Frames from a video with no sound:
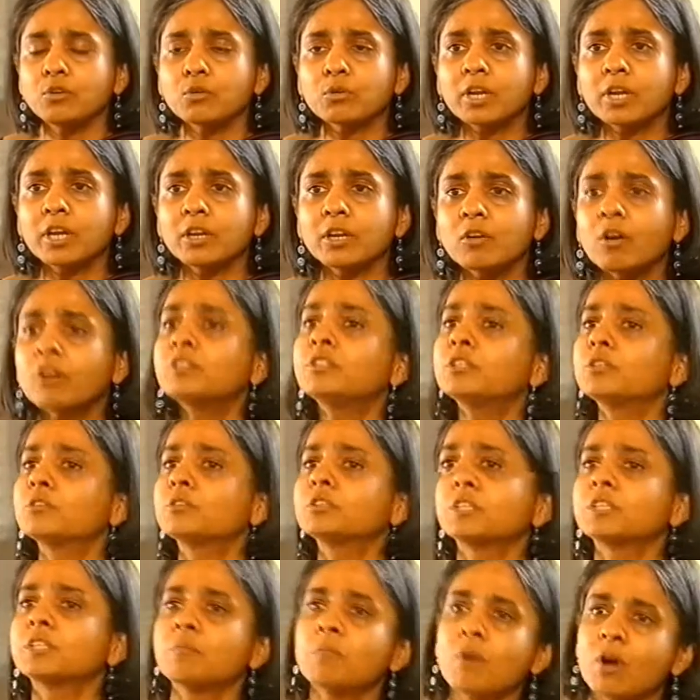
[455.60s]
You cannot
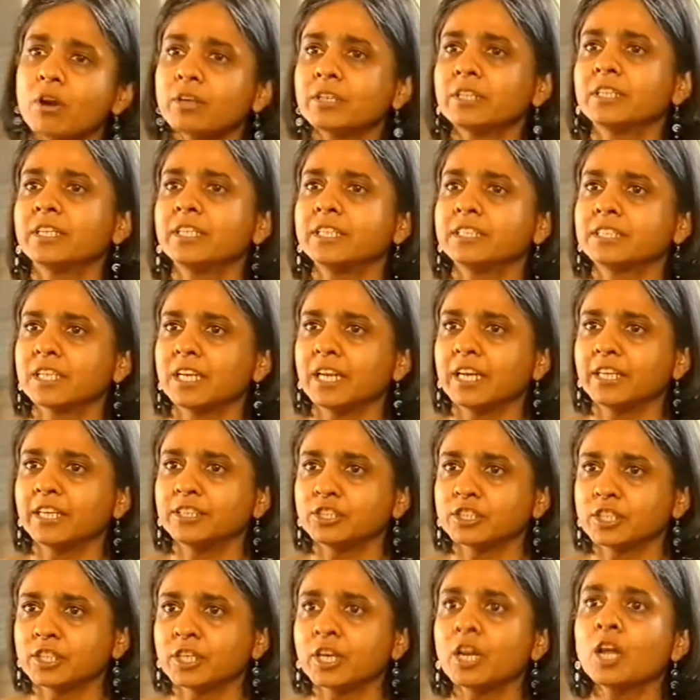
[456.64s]
use a modern diesel
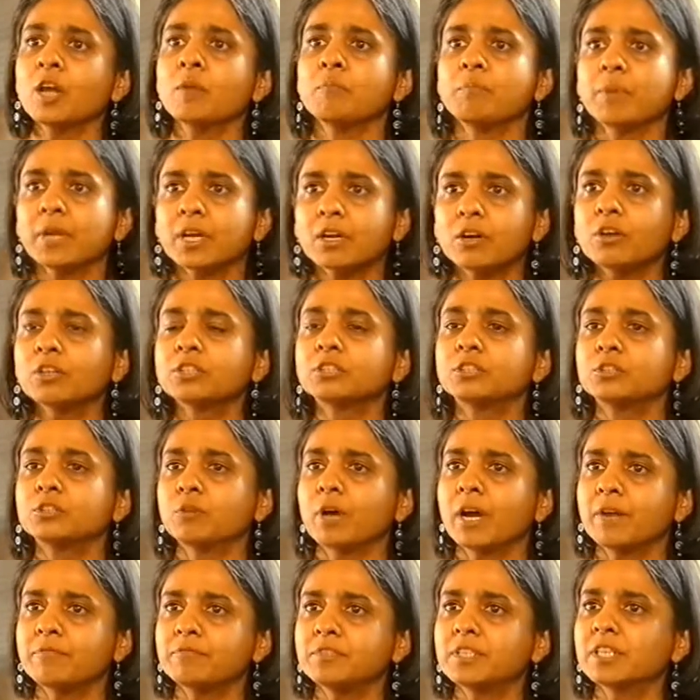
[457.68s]
engine
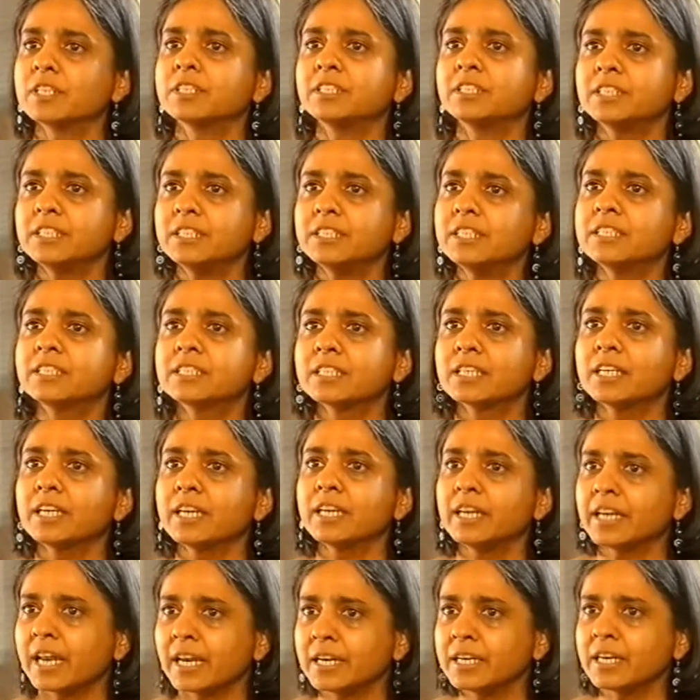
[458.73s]
because you have dirty
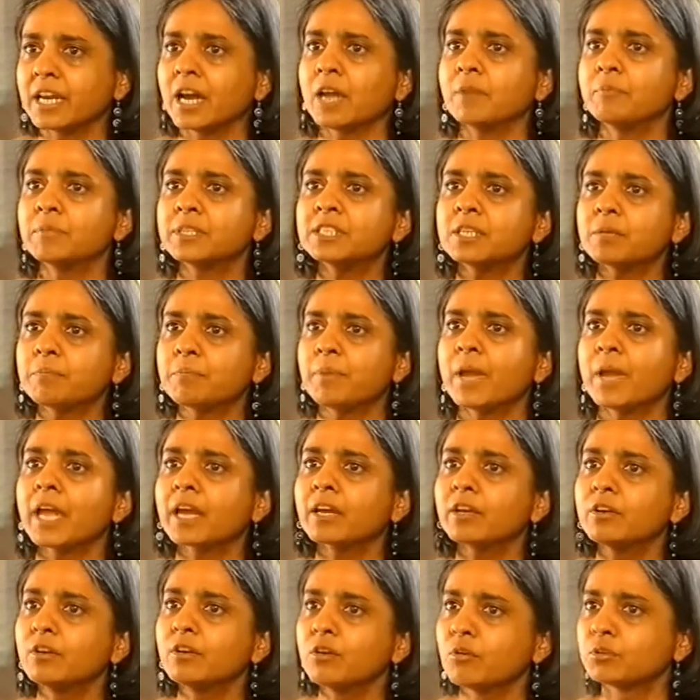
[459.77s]
diesel in India, and Mr.
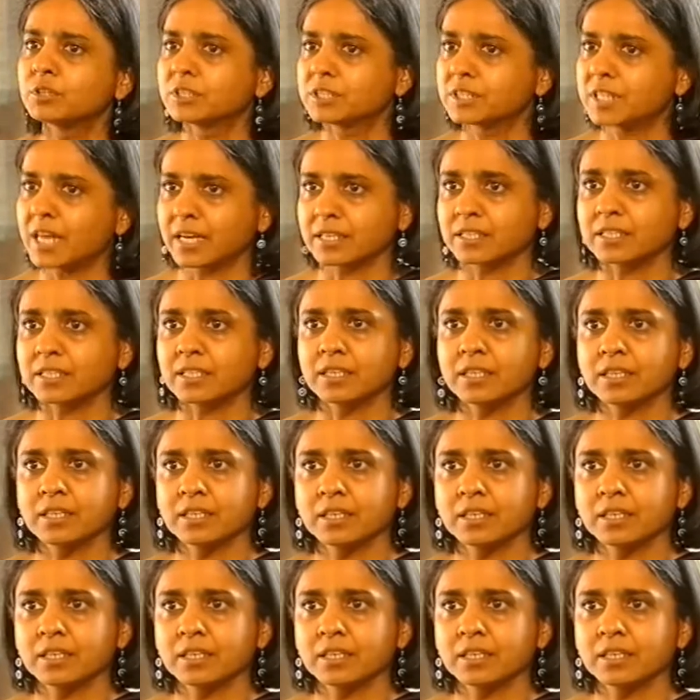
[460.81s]
Beg knows that.